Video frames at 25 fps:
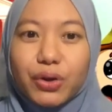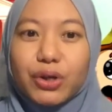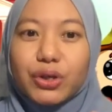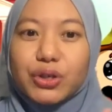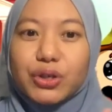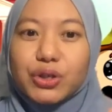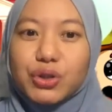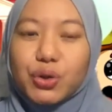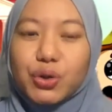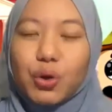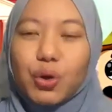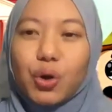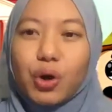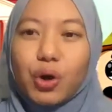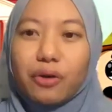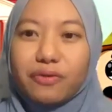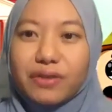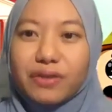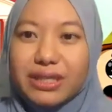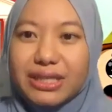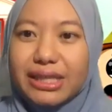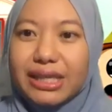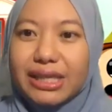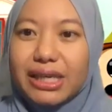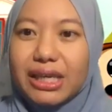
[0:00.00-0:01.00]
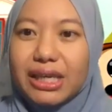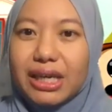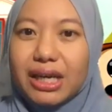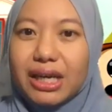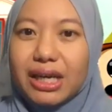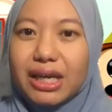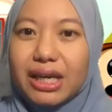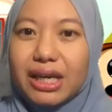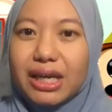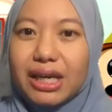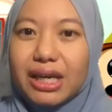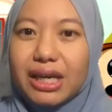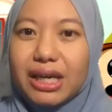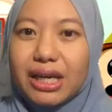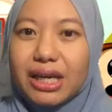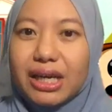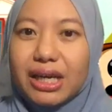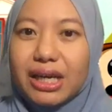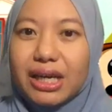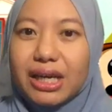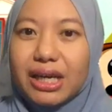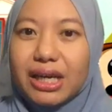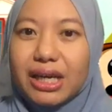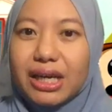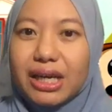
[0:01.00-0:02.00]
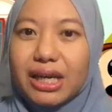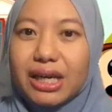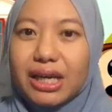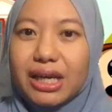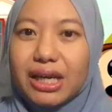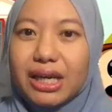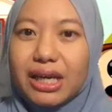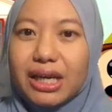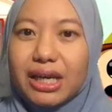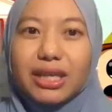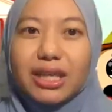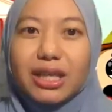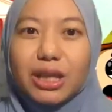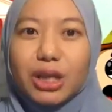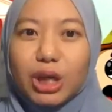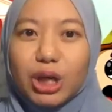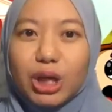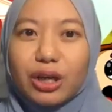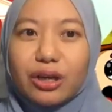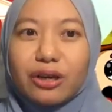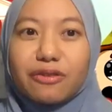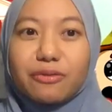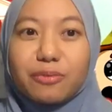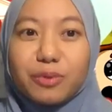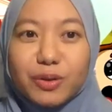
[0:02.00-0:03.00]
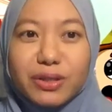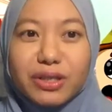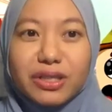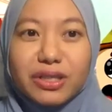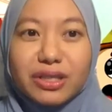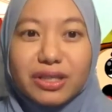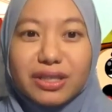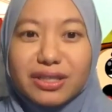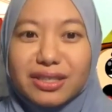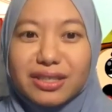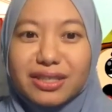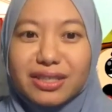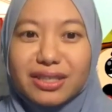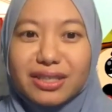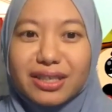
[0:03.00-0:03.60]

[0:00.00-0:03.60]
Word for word: So obviously, um, I don't see a lot of musicians